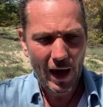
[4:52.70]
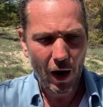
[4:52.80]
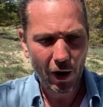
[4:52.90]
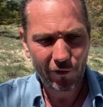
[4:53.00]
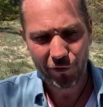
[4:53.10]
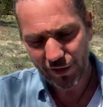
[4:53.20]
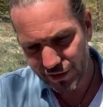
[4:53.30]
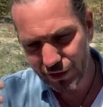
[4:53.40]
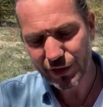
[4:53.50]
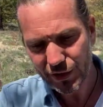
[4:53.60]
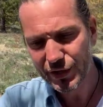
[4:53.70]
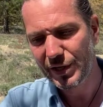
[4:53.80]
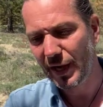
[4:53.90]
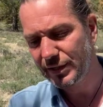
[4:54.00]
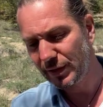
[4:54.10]
of is
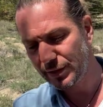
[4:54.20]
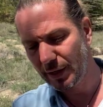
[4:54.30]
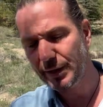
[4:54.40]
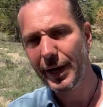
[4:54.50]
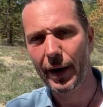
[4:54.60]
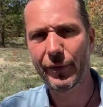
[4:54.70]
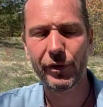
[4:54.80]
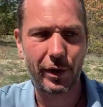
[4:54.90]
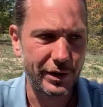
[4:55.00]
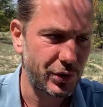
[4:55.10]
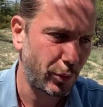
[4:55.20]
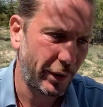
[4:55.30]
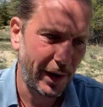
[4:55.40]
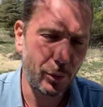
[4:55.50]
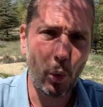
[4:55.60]
still existent hereafter and so
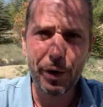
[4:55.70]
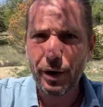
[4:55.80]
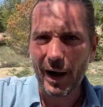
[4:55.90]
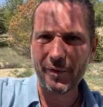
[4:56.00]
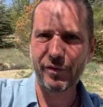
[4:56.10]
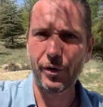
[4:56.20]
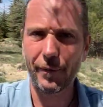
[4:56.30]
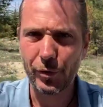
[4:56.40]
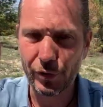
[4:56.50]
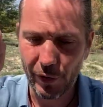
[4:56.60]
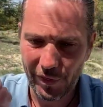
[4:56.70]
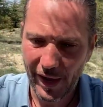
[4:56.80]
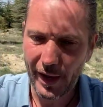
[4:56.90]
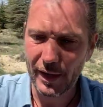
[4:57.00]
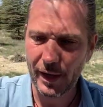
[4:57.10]
on. And 1 year after, the
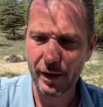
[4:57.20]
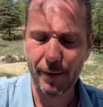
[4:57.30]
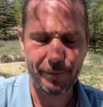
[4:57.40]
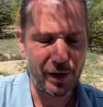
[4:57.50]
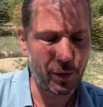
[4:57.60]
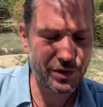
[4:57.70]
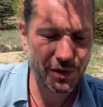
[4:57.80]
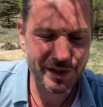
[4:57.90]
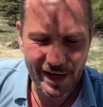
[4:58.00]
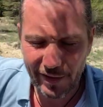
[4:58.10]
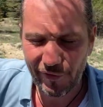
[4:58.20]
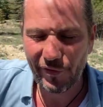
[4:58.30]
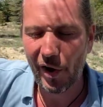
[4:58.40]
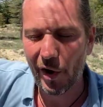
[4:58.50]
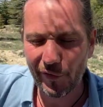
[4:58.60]
day, it was the 10th
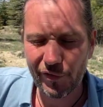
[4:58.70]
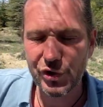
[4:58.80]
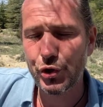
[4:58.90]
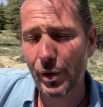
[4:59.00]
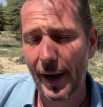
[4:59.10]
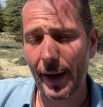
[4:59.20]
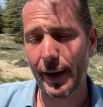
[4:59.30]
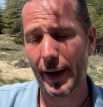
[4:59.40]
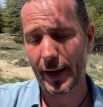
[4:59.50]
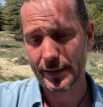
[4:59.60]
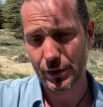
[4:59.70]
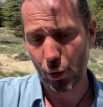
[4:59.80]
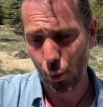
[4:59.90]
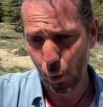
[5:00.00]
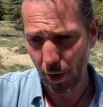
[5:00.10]
of July at
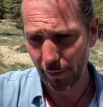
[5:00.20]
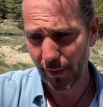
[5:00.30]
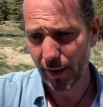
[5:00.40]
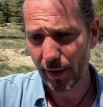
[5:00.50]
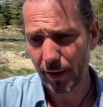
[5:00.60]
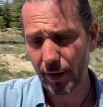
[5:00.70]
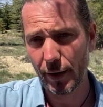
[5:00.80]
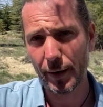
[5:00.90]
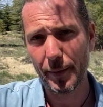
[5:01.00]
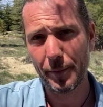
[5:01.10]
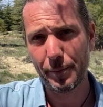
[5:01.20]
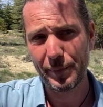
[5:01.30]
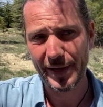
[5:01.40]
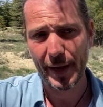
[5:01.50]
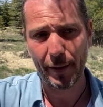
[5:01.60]
1
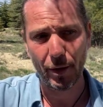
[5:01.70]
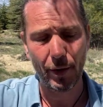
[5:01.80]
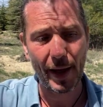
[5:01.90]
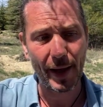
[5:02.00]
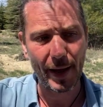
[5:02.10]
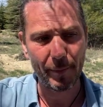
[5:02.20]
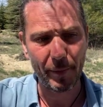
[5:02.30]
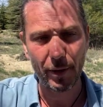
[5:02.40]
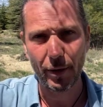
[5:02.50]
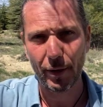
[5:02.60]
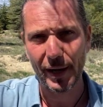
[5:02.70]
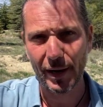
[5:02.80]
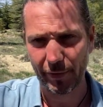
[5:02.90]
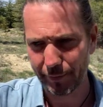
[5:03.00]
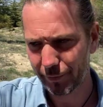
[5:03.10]
a.m.
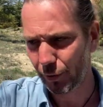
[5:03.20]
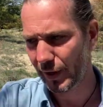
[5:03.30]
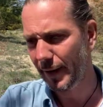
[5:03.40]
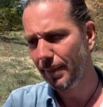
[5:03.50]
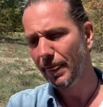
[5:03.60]
11. Okay.